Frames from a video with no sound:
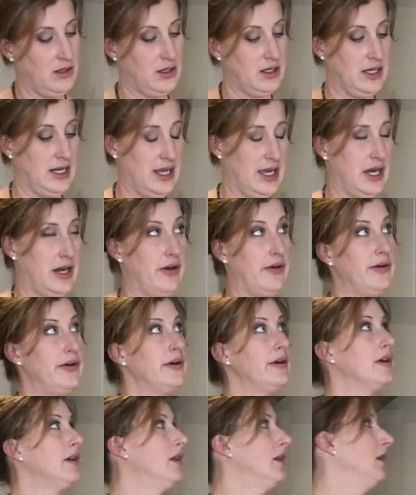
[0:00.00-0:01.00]
Now,
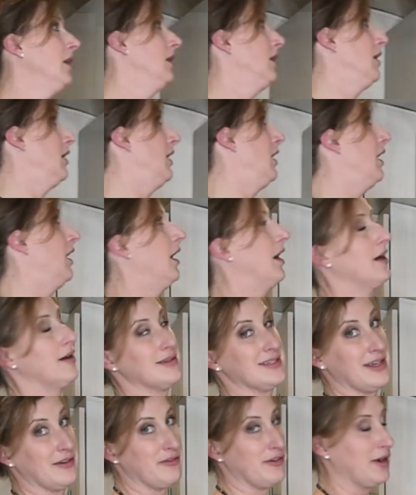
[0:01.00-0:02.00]

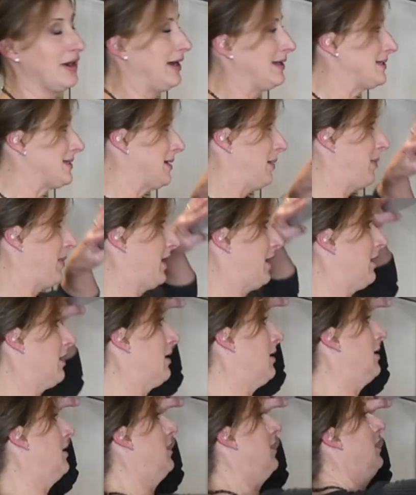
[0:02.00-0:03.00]
because I forgot something,
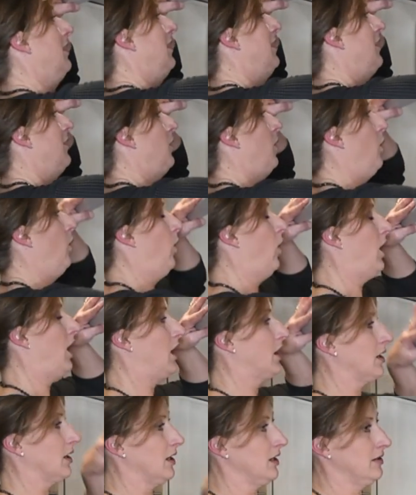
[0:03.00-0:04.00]

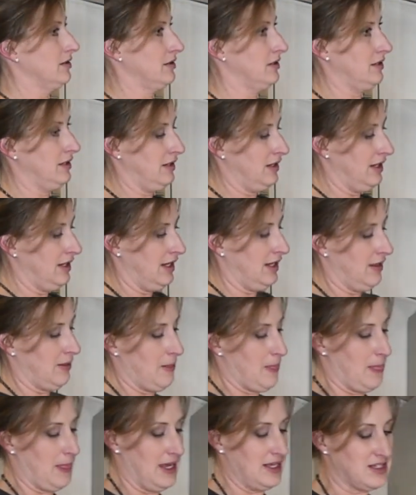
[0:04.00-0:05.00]
water.
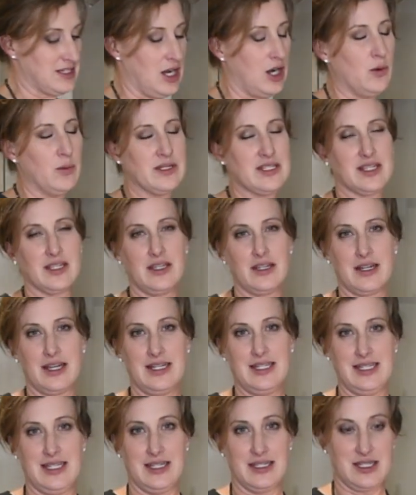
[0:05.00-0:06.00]
It's always a good
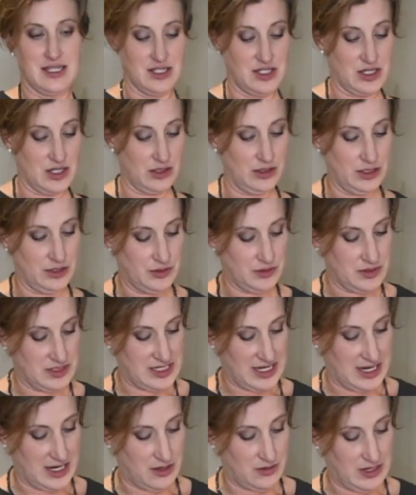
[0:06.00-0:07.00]
idea to dilute
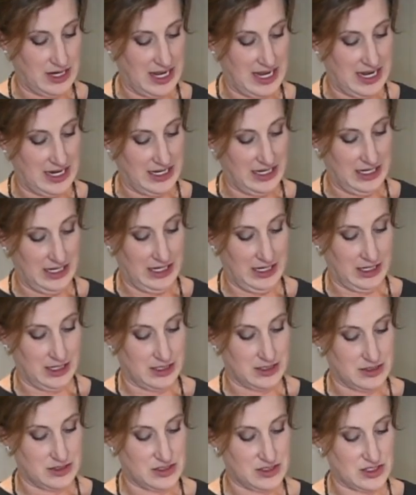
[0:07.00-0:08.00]
down any
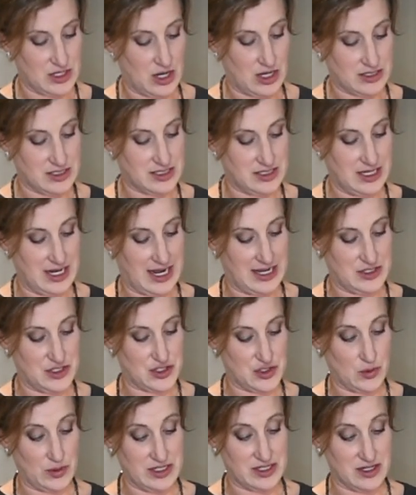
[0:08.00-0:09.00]
sauce that has
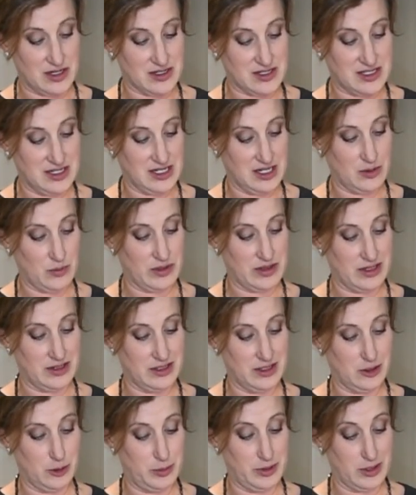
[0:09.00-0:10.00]
soy sauce in it with a
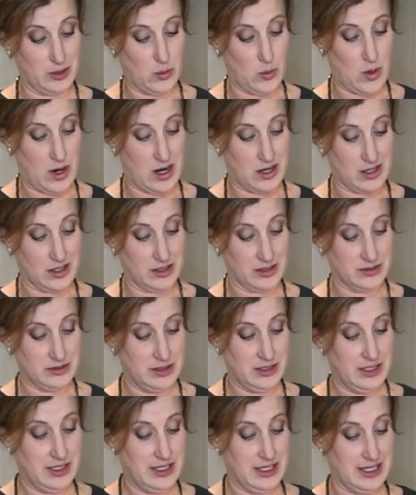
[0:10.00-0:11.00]
little bit of water.
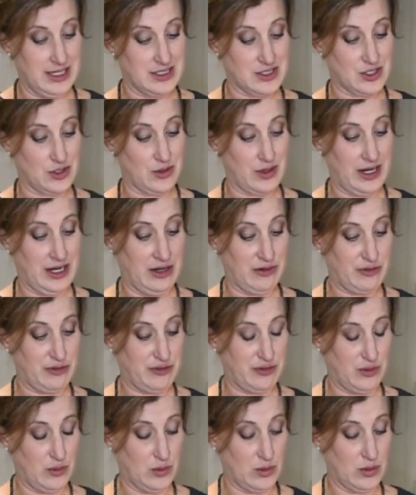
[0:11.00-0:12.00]
It's great
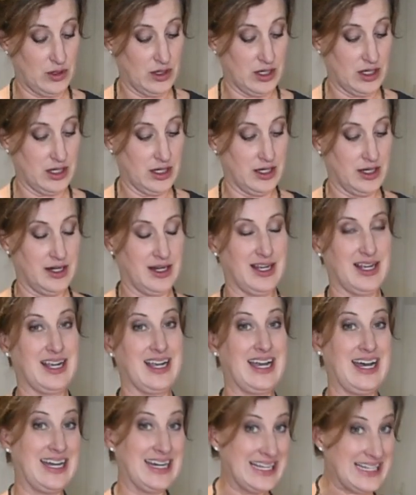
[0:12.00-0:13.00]
for
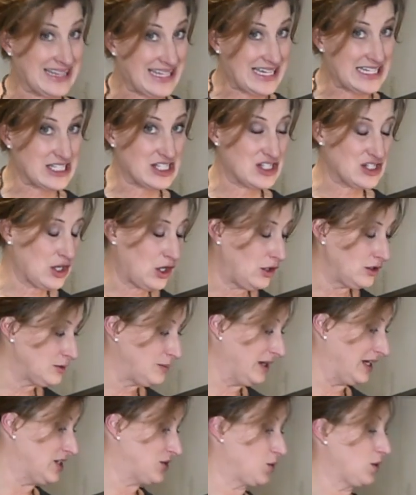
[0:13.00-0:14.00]
cutting that salt
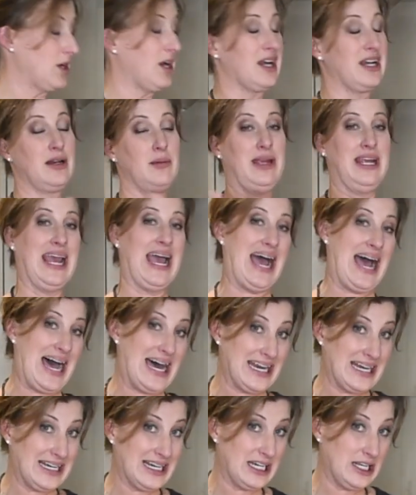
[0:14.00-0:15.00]
because we're not going to be
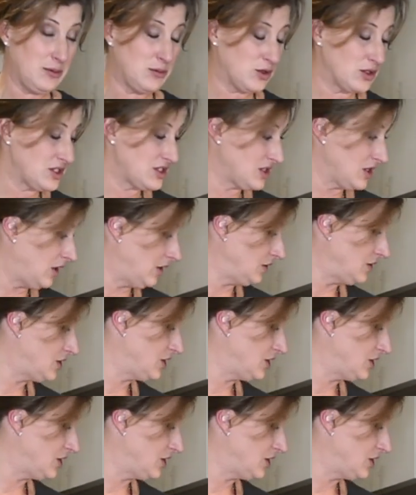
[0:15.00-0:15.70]
adding any more salt